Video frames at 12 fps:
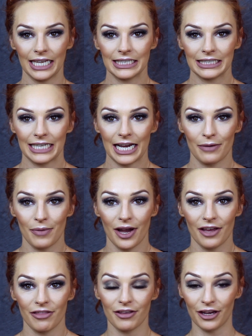It's now
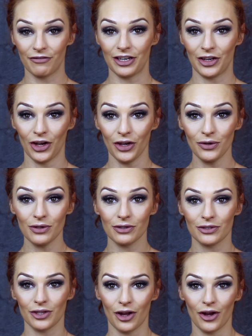my 3rd video,
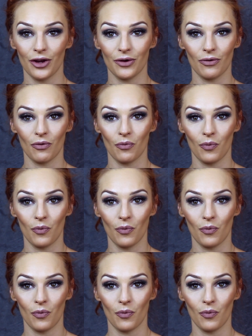so